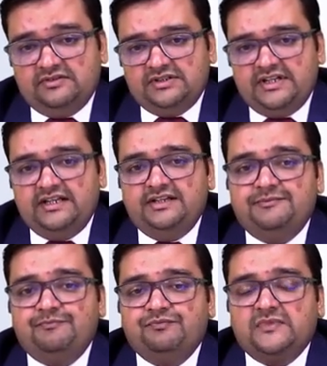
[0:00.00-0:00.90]

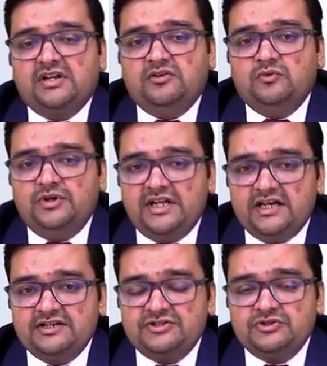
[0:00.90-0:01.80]
the
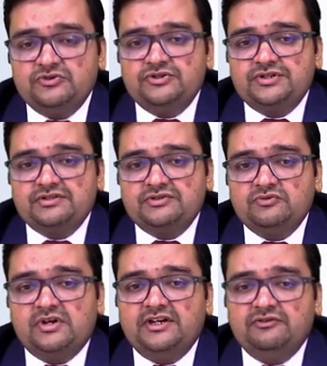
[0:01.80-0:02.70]
ODR institutions
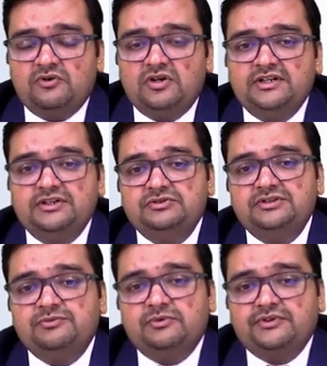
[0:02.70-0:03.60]
who are involved into
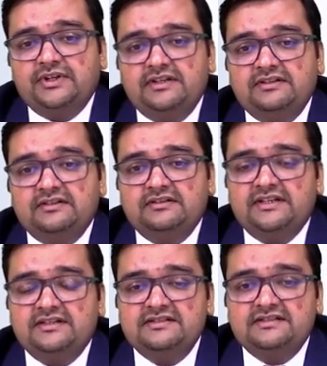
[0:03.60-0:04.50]
this process, the
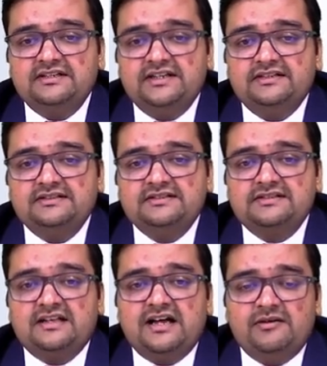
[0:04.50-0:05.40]

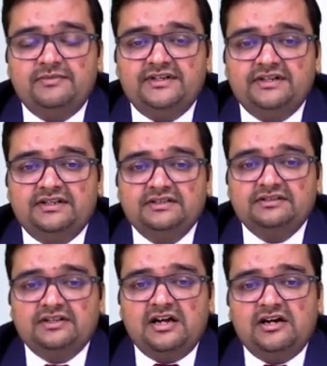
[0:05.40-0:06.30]
conciliators,
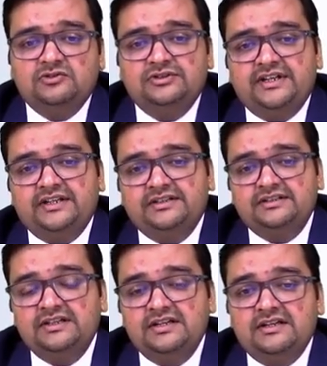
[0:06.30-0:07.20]
arbitrators, how they
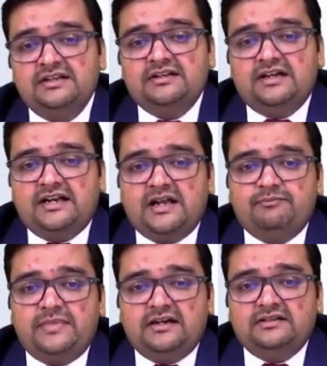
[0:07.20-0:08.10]
are
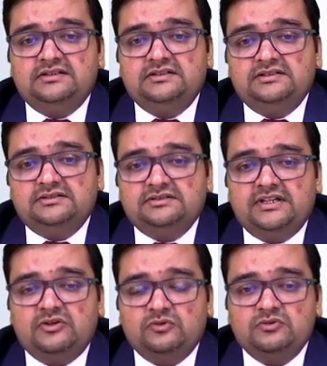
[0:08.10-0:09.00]
empaneled,
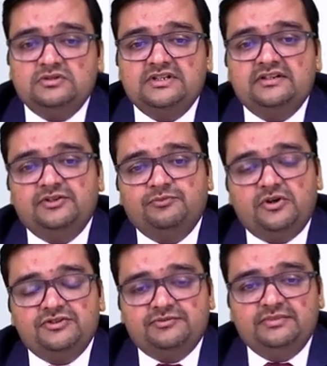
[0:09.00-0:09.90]
their roles and
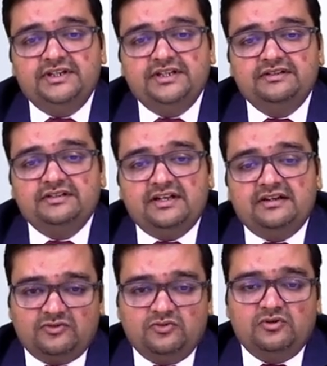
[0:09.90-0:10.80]
responsibilities,
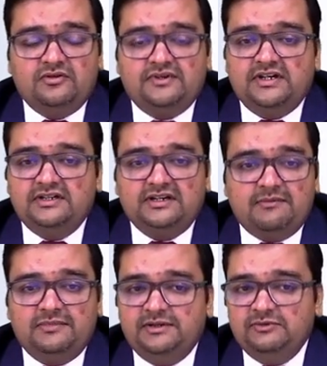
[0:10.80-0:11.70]
and code of conduct
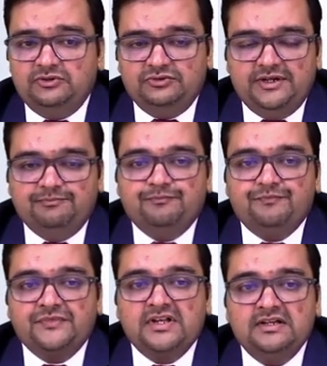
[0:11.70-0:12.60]
applicable to them.
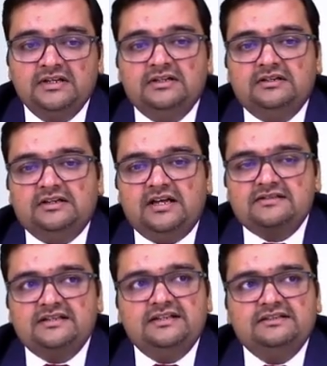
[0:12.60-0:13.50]

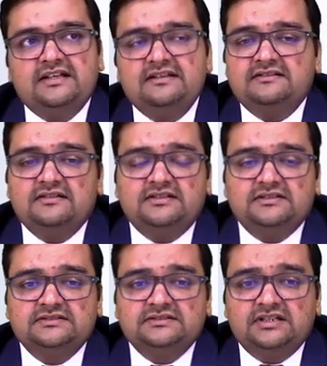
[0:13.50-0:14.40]
Lastly, there is
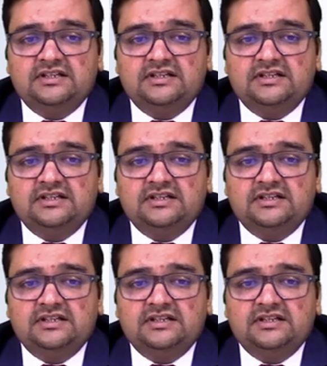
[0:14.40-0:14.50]
certain